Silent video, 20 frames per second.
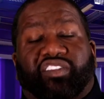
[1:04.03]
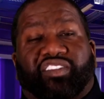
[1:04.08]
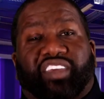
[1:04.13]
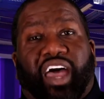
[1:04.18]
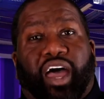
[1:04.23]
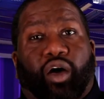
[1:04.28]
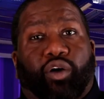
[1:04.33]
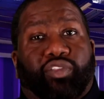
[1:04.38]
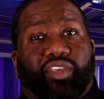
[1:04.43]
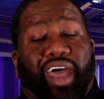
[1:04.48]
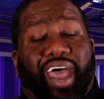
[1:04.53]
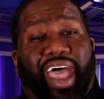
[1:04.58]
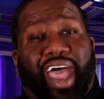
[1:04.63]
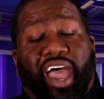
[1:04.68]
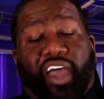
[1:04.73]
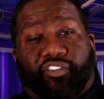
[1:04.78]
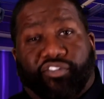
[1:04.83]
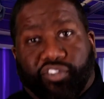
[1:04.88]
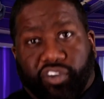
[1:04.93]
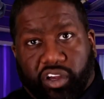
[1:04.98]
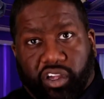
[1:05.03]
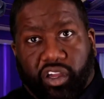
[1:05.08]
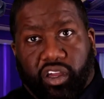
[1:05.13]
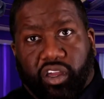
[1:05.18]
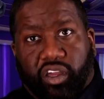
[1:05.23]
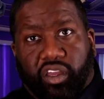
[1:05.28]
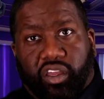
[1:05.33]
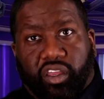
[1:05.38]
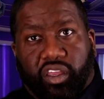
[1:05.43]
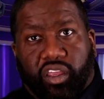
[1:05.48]
South
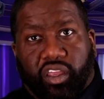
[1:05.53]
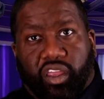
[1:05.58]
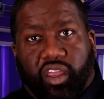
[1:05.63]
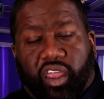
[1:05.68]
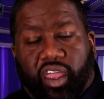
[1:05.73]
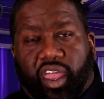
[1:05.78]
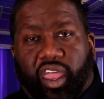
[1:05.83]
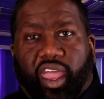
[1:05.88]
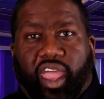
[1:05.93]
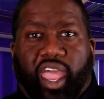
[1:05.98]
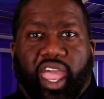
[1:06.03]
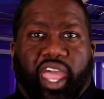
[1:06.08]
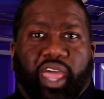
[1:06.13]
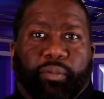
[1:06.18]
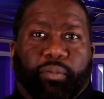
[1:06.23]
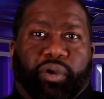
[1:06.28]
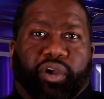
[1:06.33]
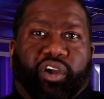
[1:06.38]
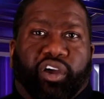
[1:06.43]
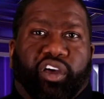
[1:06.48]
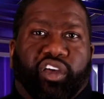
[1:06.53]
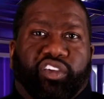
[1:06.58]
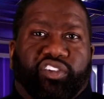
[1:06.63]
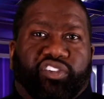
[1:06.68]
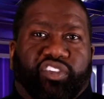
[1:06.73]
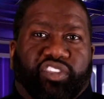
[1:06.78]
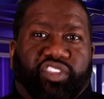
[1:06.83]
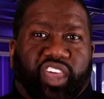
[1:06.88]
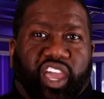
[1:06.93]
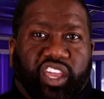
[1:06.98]
Africa. And
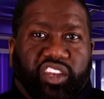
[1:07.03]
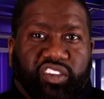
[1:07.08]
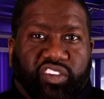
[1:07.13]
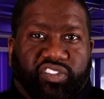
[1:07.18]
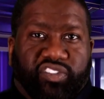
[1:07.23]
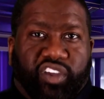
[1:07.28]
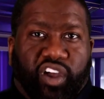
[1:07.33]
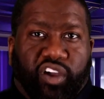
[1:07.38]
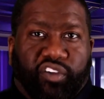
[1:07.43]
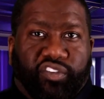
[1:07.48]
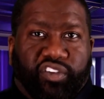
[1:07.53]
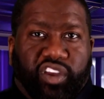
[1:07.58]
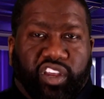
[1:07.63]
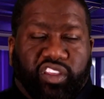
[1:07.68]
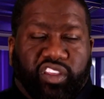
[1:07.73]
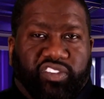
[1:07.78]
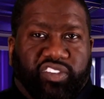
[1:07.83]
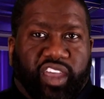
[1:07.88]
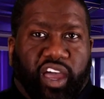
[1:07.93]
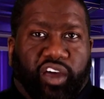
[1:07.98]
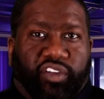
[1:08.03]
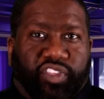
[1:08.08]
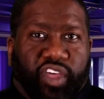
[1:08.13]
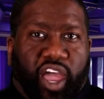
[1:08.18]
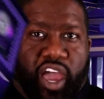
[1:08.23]
because they discovered it in South